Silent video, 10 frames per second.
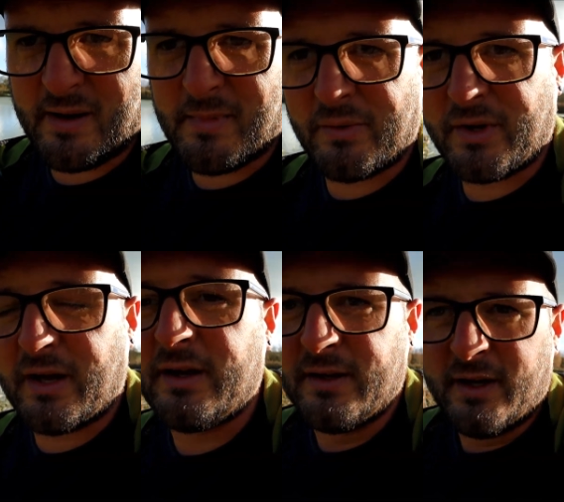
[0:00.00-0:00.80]
them out
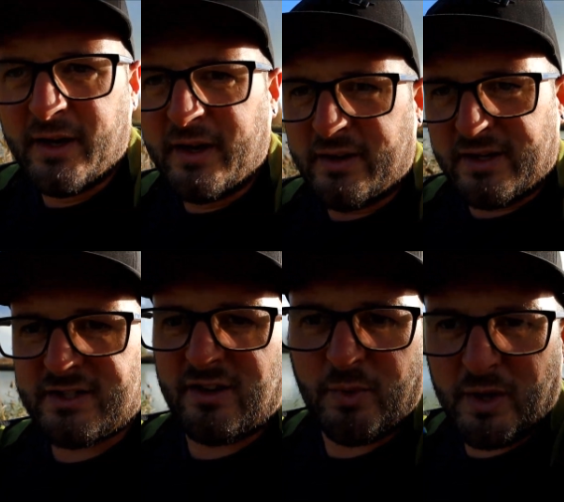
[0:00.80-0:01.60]
there. Let's
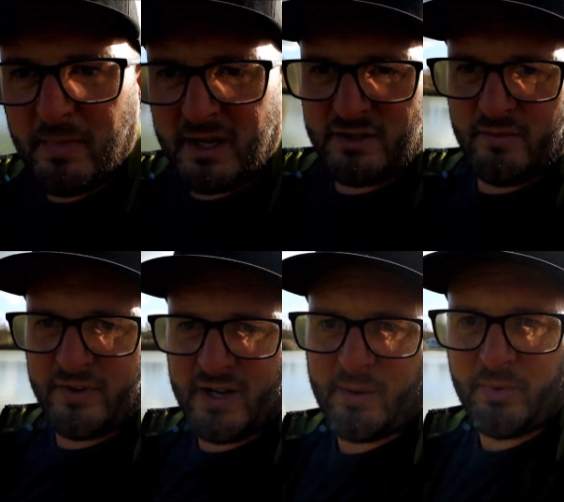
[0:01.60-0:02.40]
see if we can make
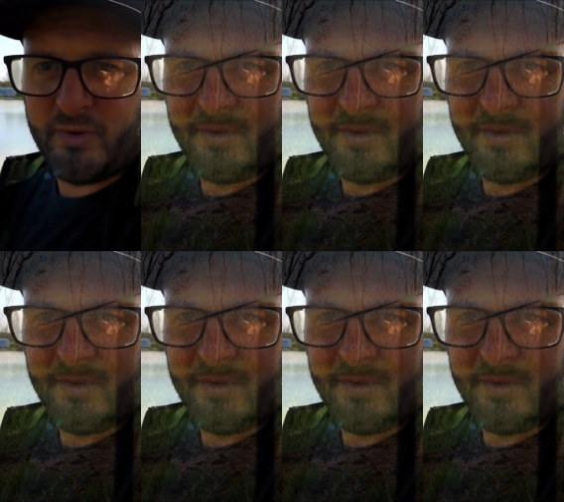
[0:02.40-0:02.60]
something happen.